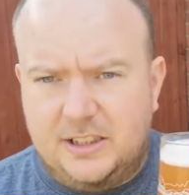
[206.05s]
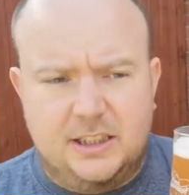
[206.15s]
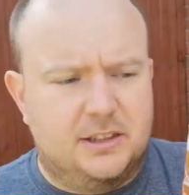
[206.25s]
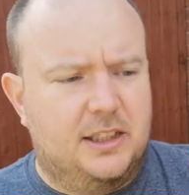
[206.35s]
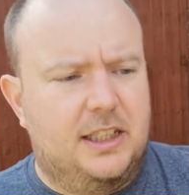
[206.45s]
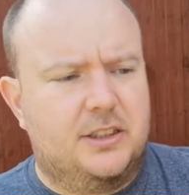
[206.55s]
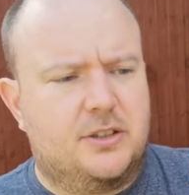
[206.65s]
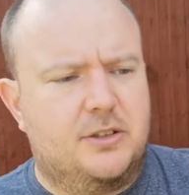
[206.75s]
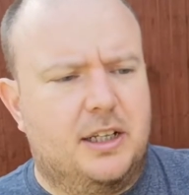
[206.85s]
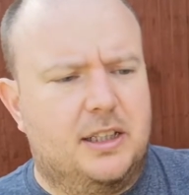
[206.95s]
sizzling, it is
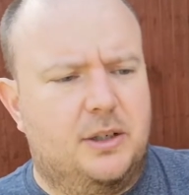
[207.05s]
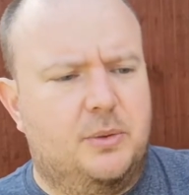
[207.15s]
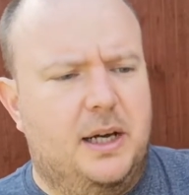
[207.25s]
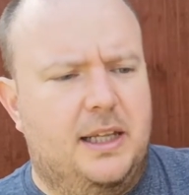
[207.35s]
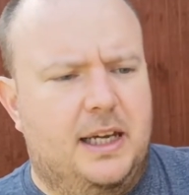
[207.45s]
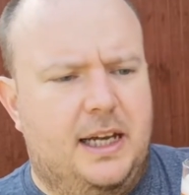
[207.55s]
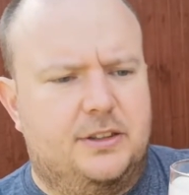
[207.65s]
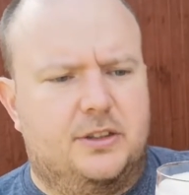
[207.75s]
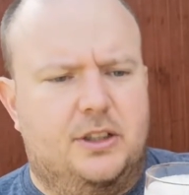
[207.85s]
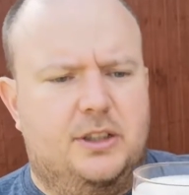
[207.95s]
crackling away. That
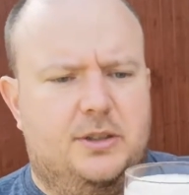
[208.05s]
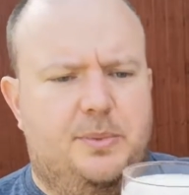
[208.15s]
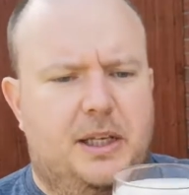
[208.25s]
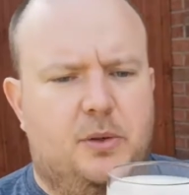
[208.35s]
head's going to disappear